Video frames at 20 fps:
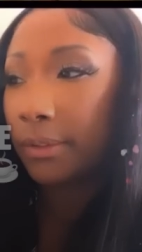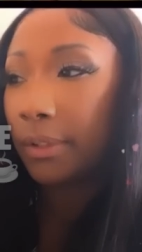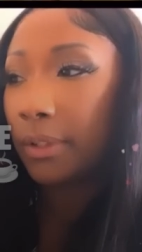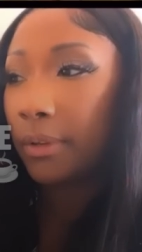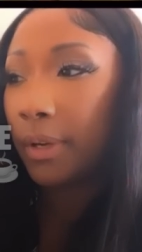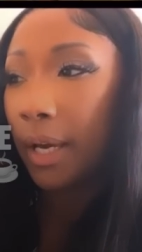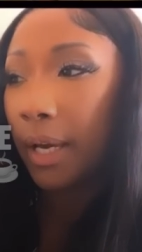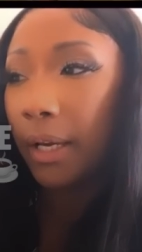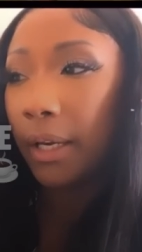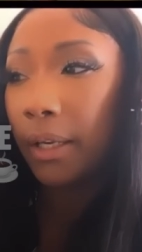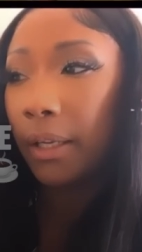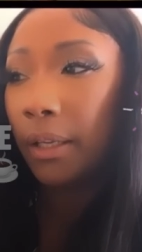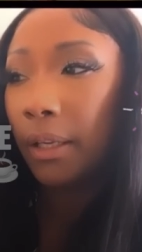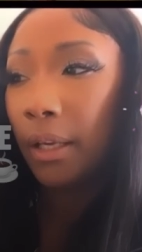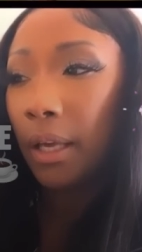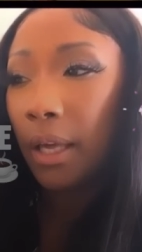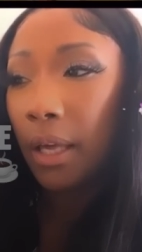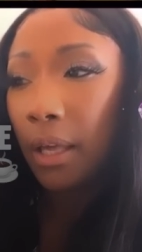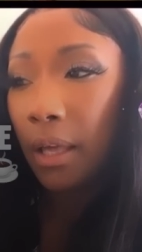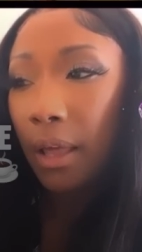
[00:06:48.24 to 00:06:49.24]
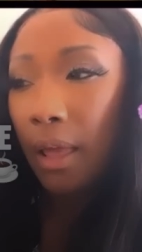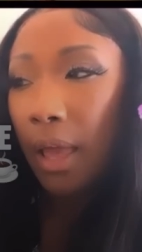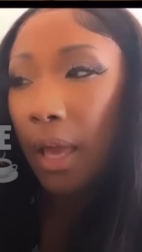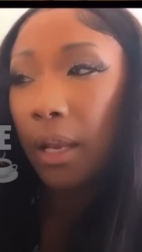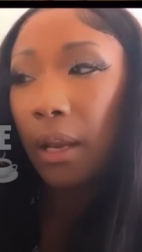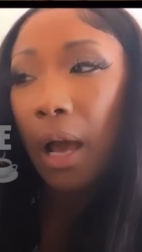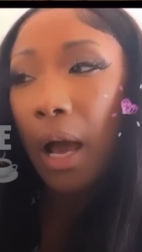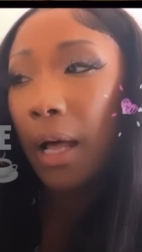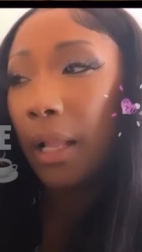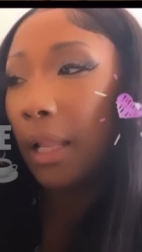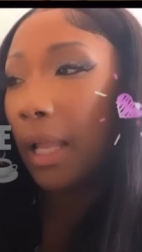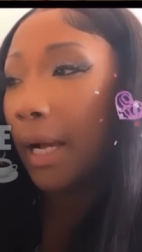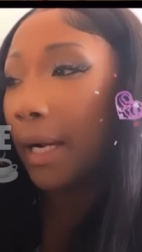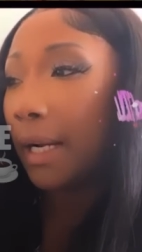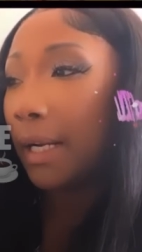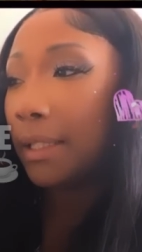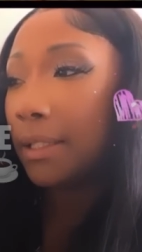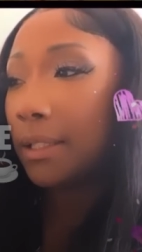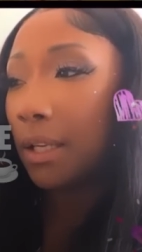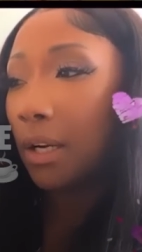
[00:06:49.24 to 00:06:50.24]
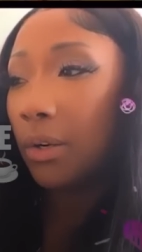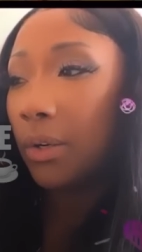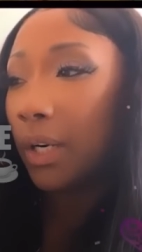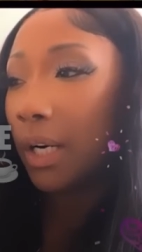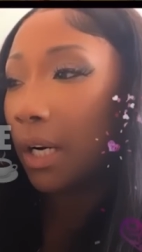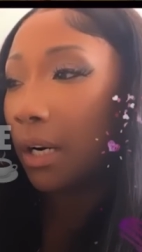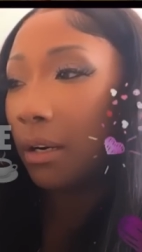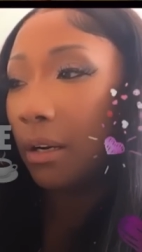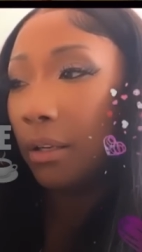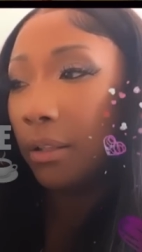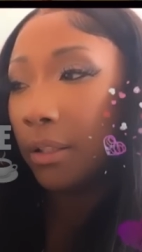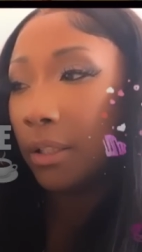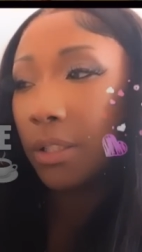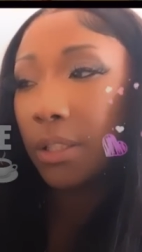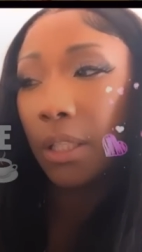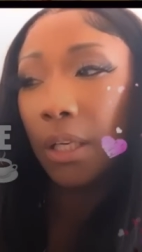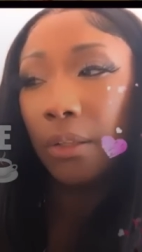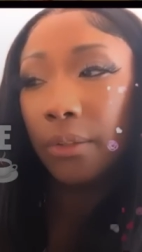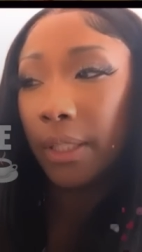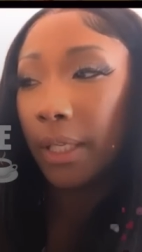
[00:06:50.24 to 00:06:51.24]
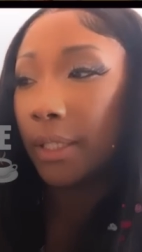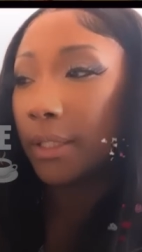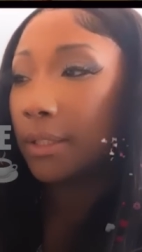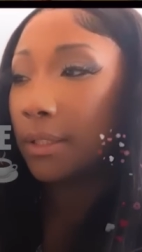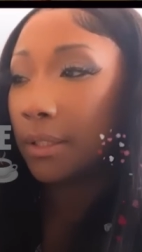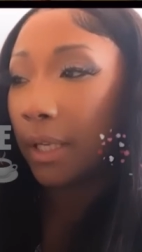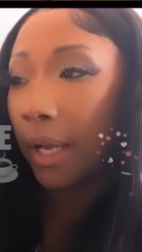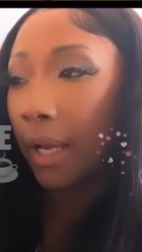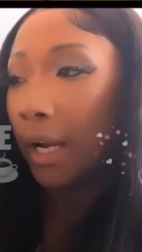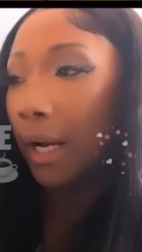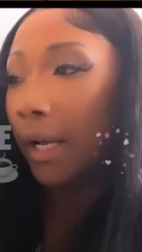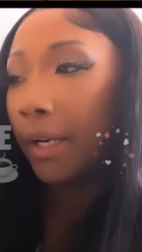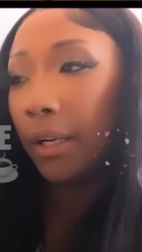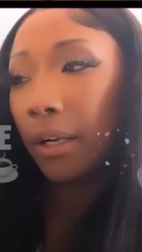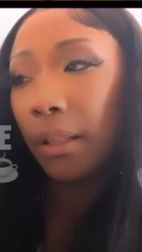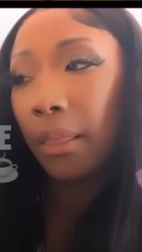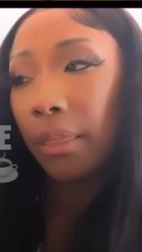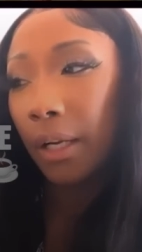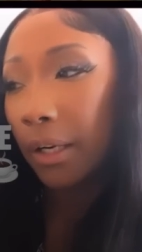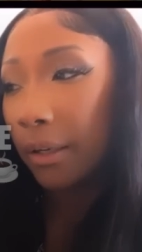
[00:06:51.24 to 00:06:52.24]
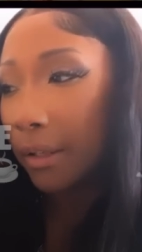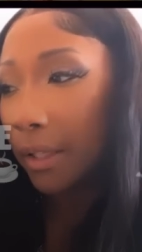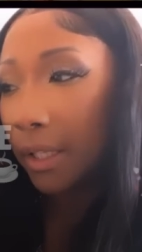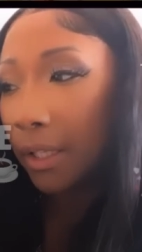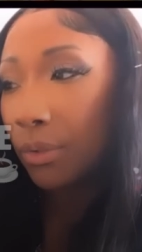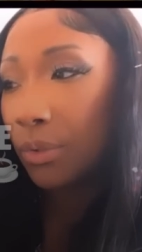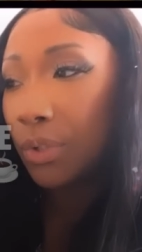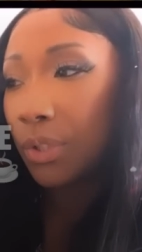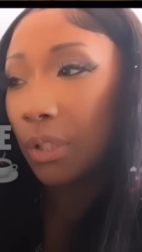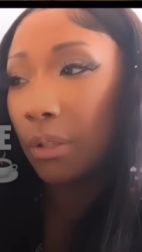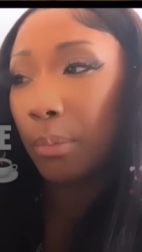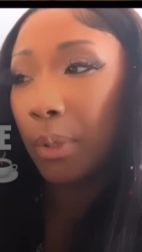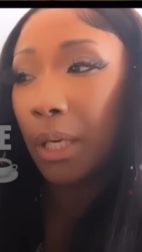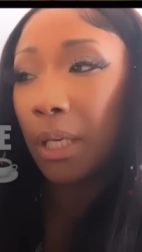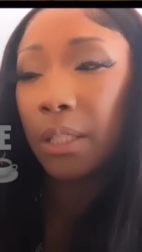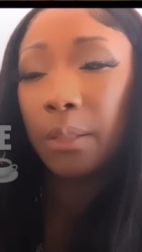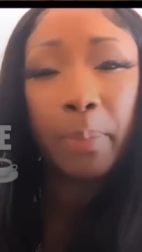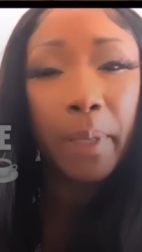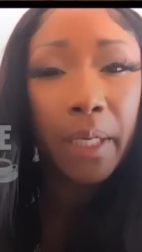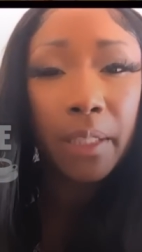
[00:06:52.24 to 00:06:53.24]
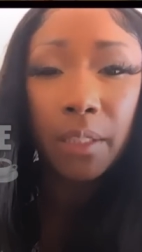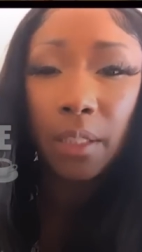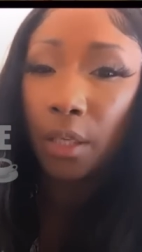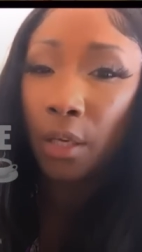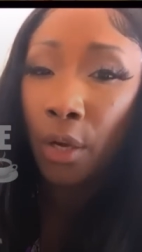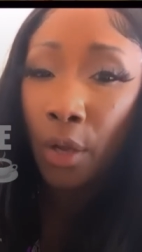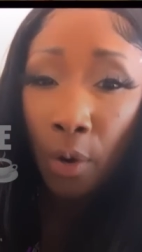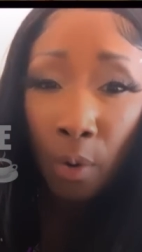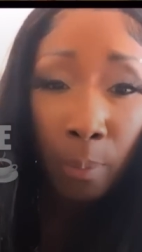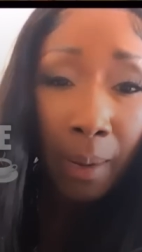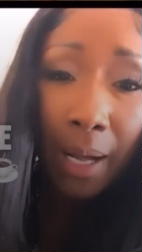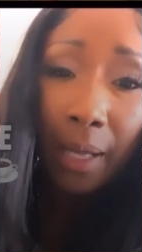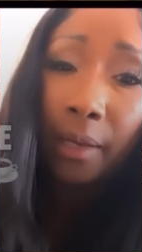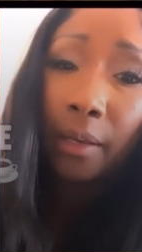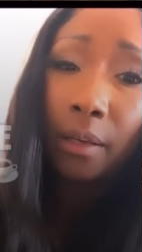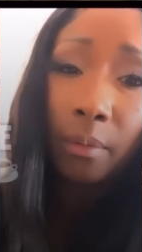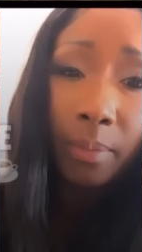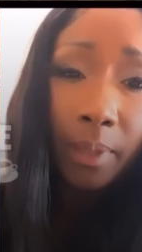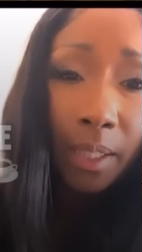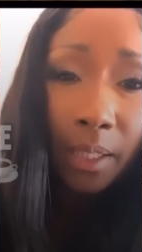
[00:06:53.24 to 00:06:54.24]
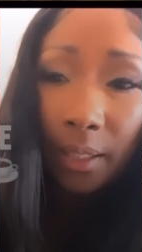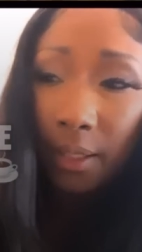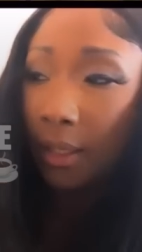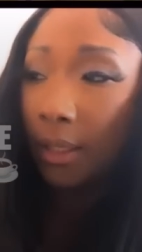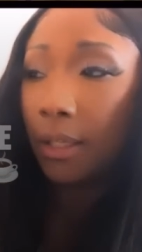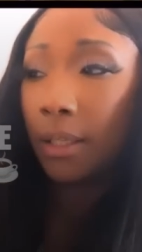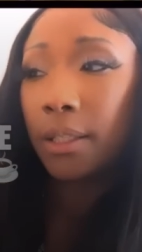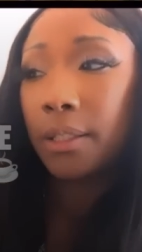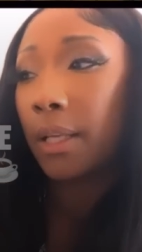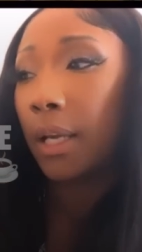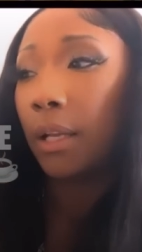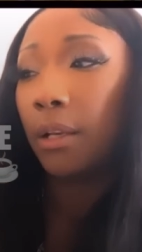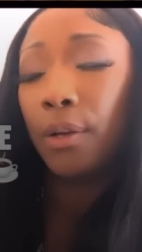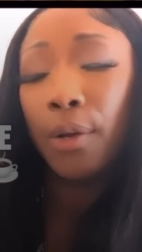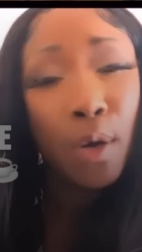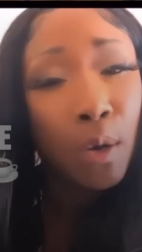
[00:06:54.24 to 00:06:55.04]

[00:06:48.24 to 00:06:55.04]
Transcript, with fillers: Okay, and I told her on the show yesterday, under 30, you shouldn't be expecting nobody to be in because ain't